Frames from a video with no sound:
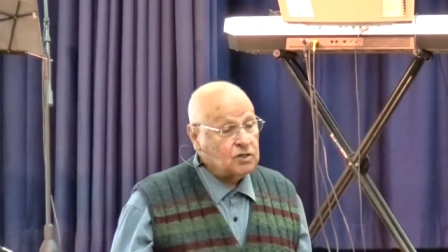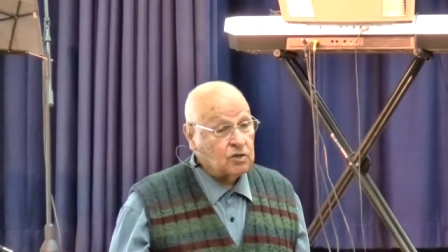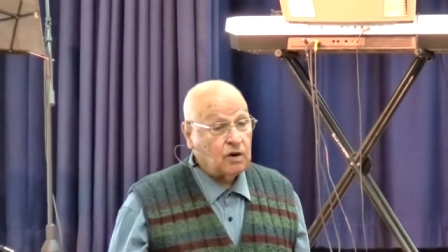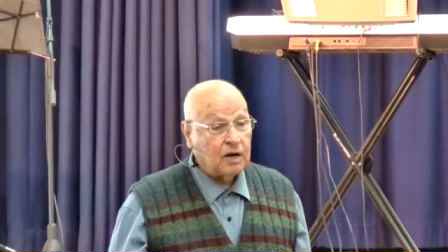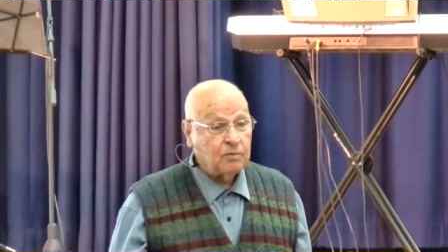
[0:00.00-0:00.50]

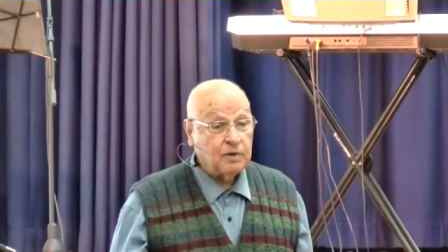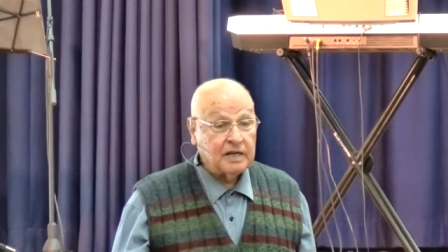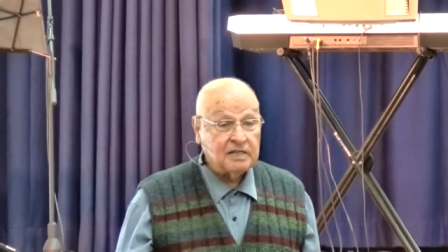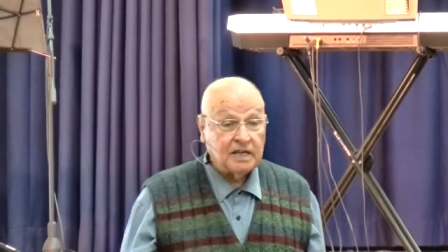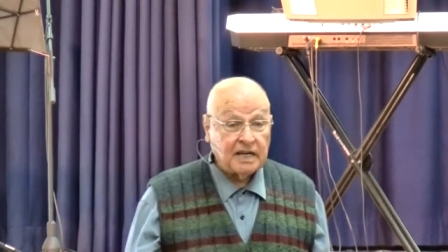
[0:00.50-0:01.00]
So I
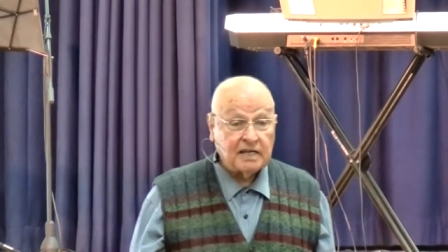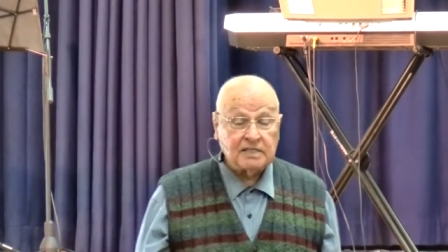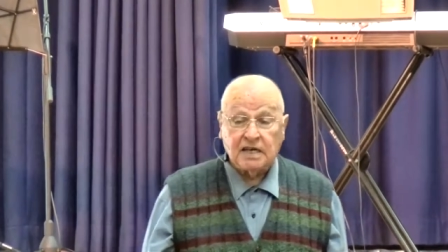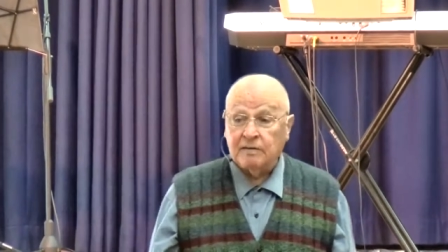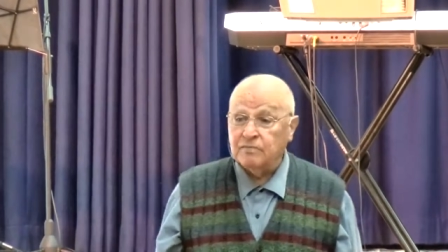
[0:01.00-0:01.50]
wait the
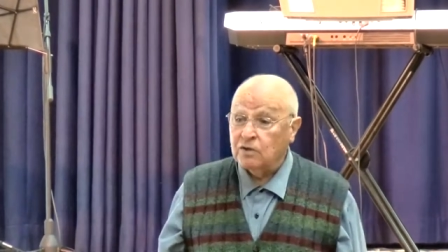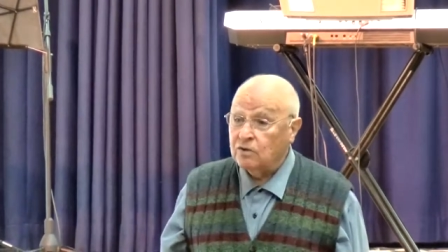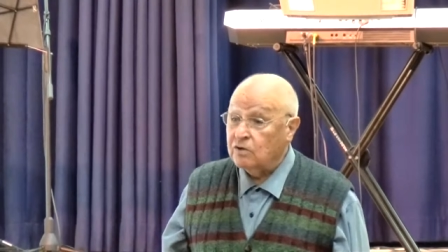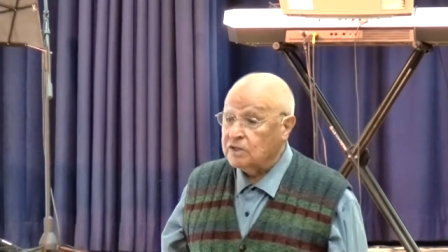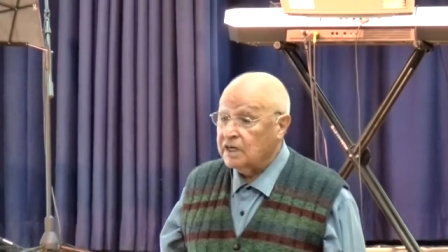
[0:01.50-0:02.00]
next time the
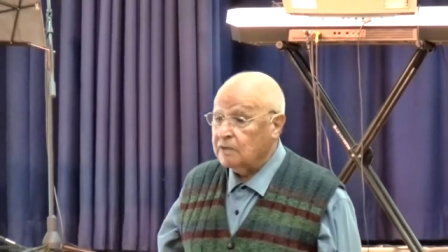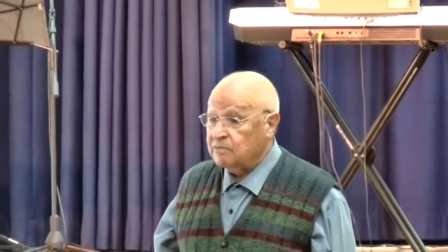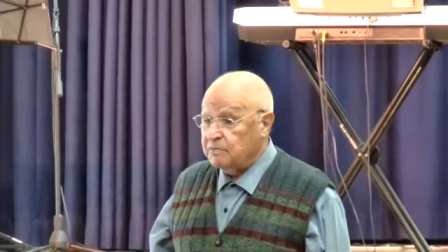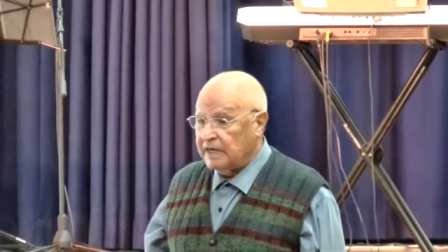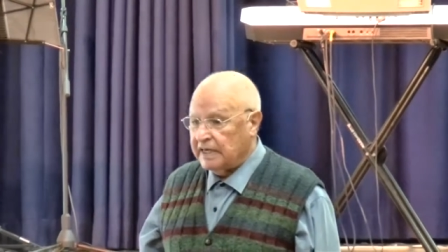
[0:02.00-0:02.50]
Lord
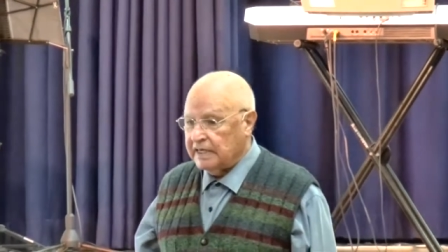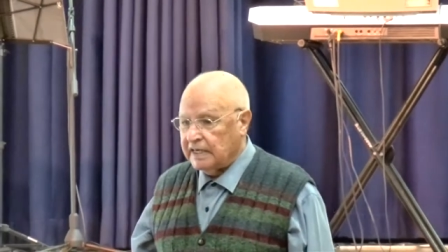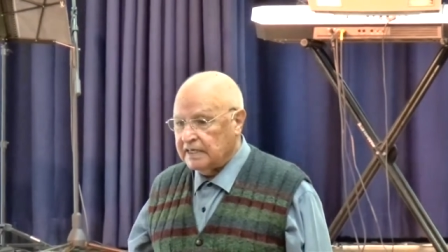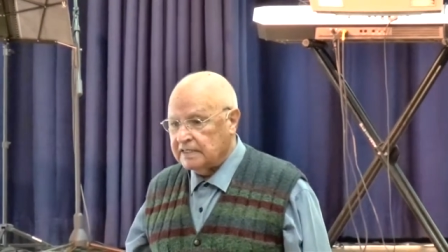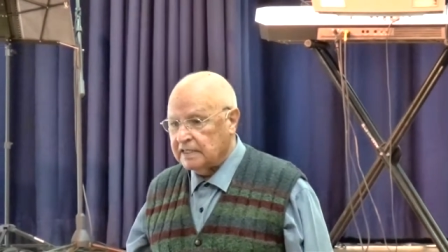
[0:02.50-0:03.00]
comes by.
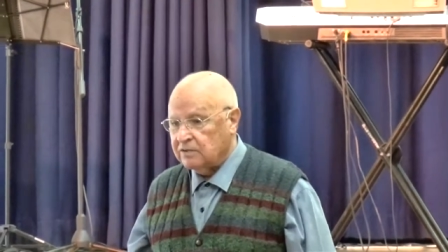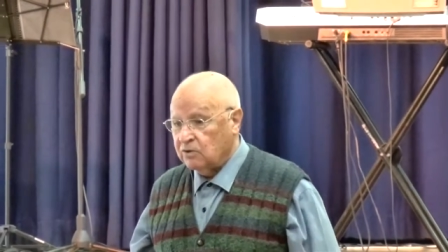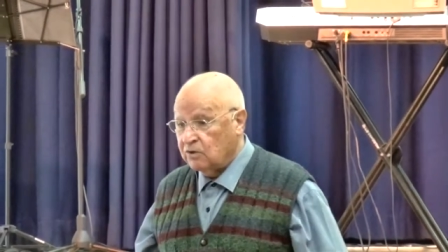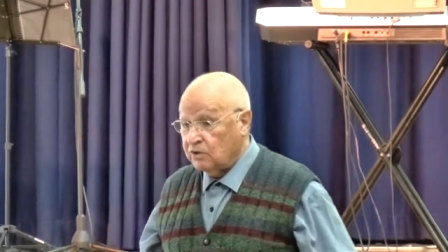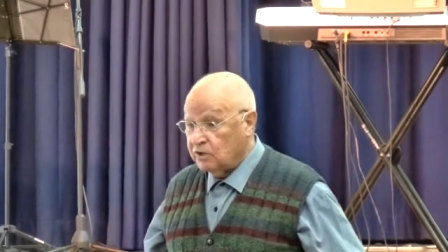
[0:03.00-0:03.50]
I said,
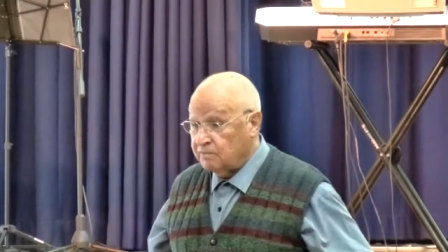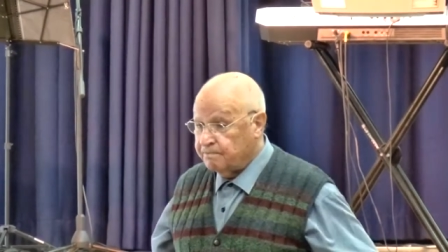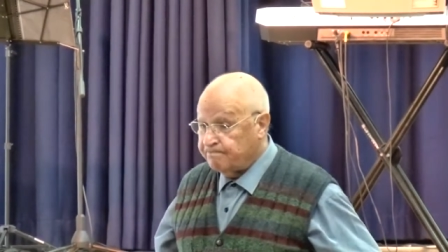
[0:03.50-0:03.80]
Lord,